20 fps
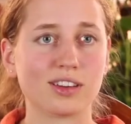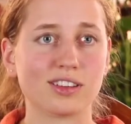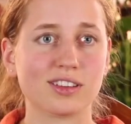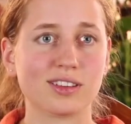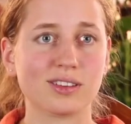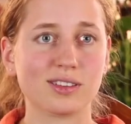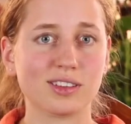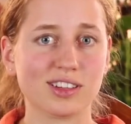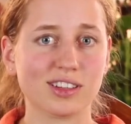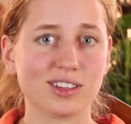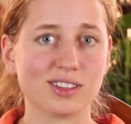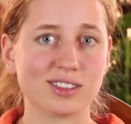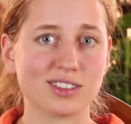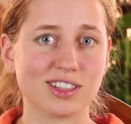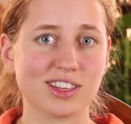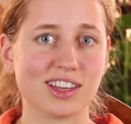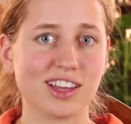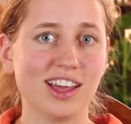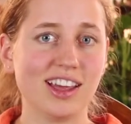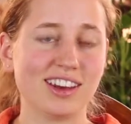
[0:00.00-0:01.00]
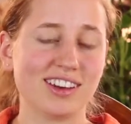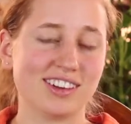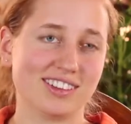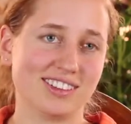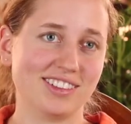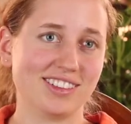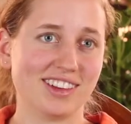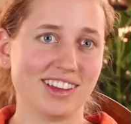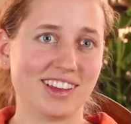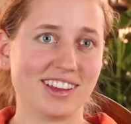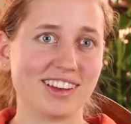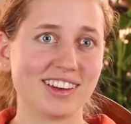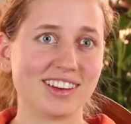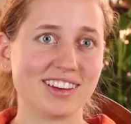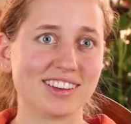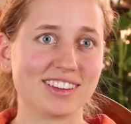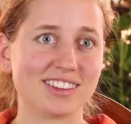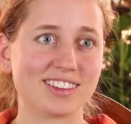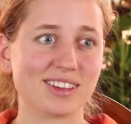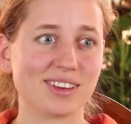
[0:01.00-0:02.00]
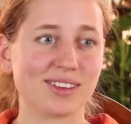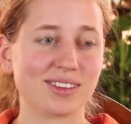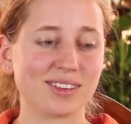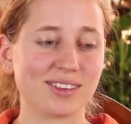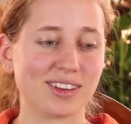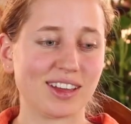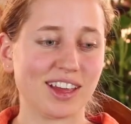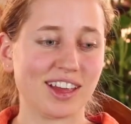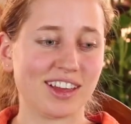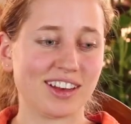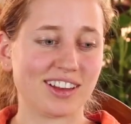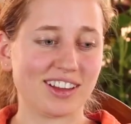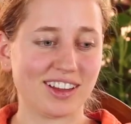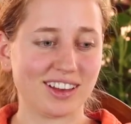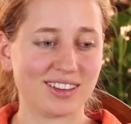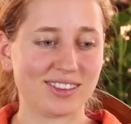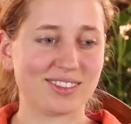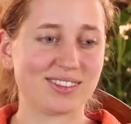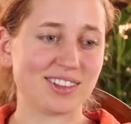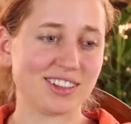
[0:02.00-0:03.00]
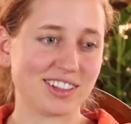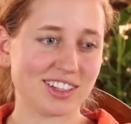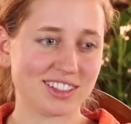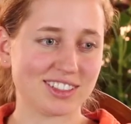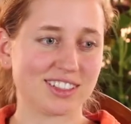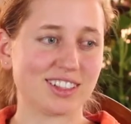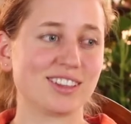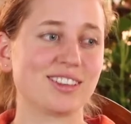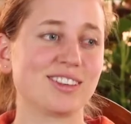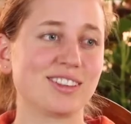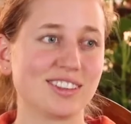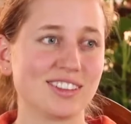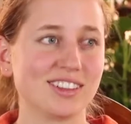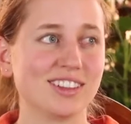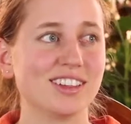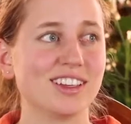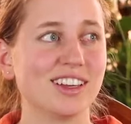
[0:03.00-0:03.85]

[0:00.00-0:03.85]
you'll get used to that. And so I had a lot of intestinal